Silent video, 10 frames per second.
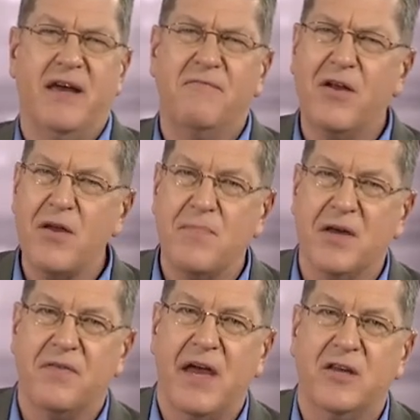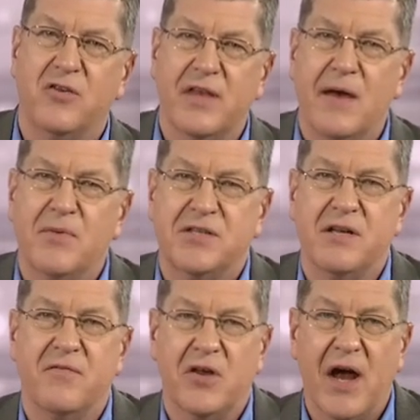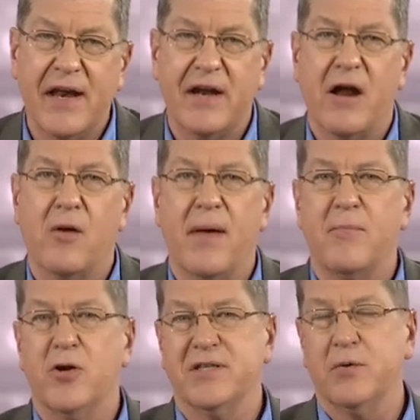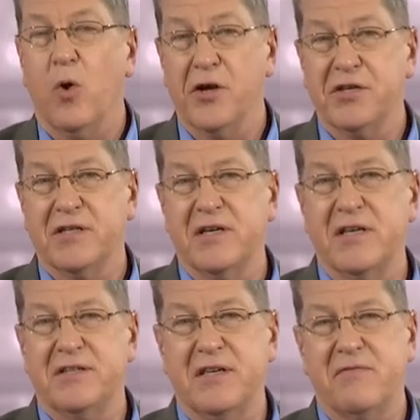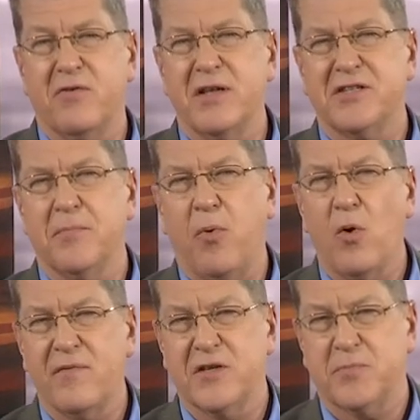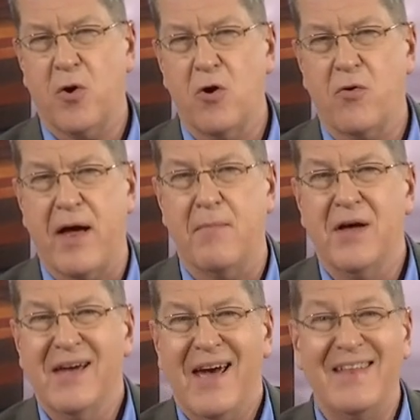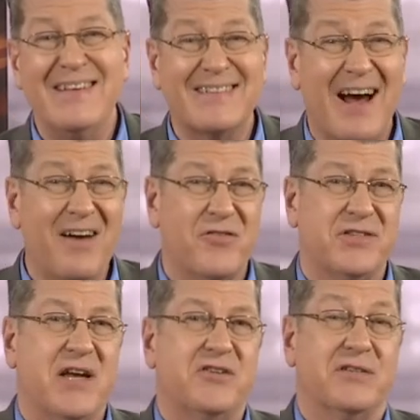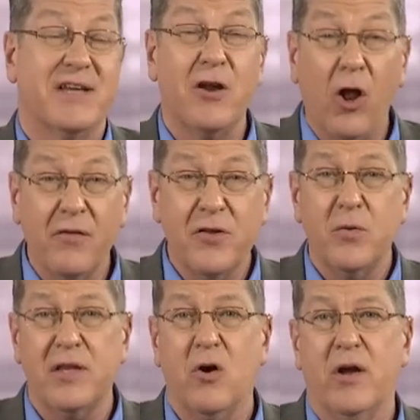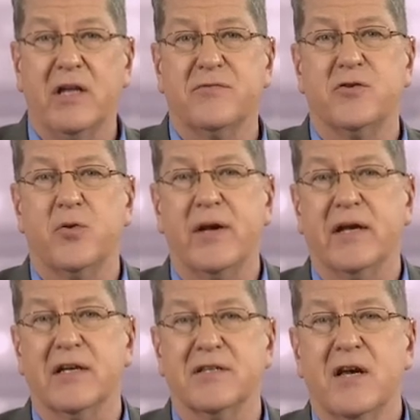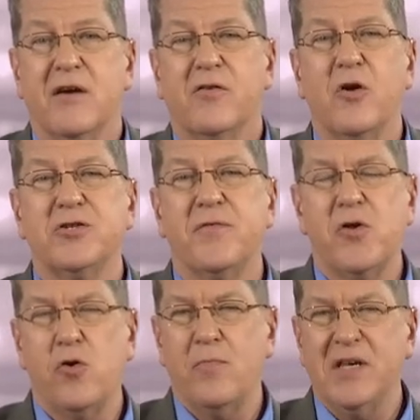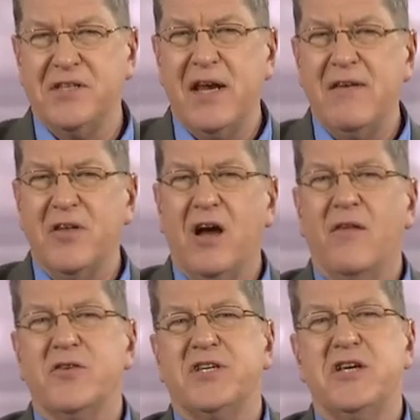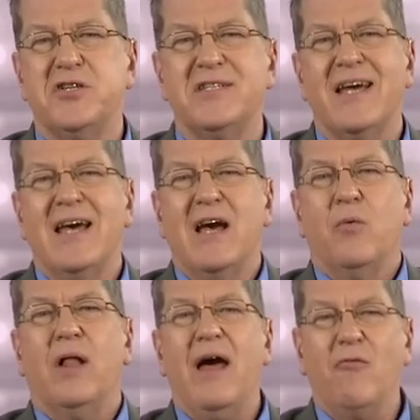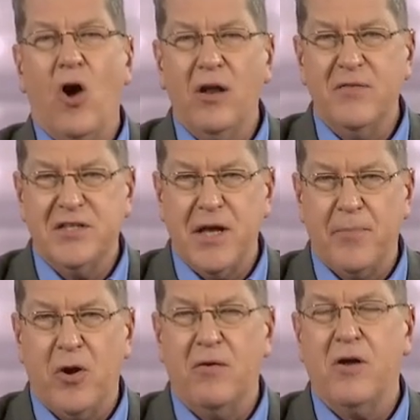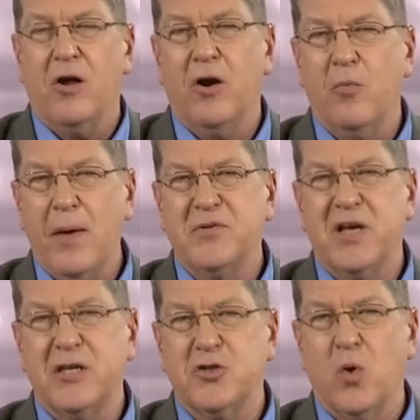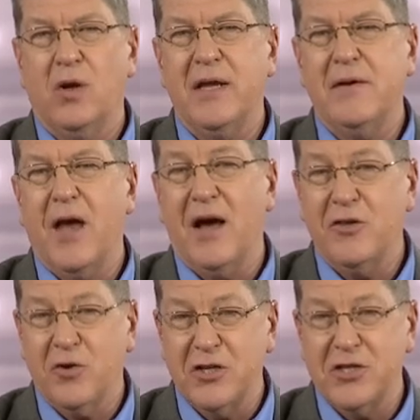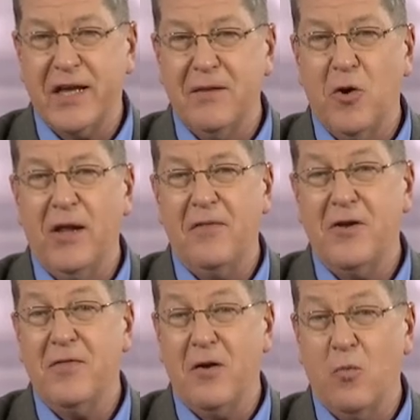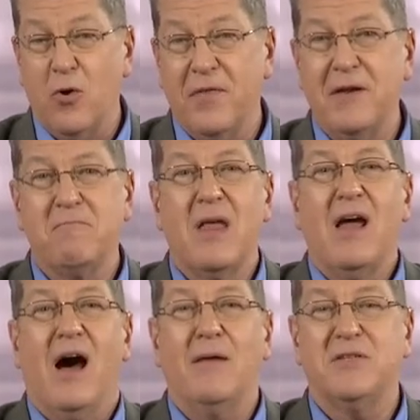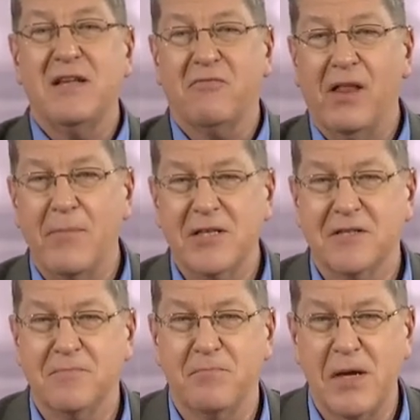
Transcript: A very big thank you to the Embassy of the United Arab Emirates in Washington, D.C. for its support of this program and these conversations, and all of you in the audience for joining us. For those of you who missed any of the conversations, we'll have all of this up on our website shortly. You can check them all out there. They're worth it. I'm Steve Clemons.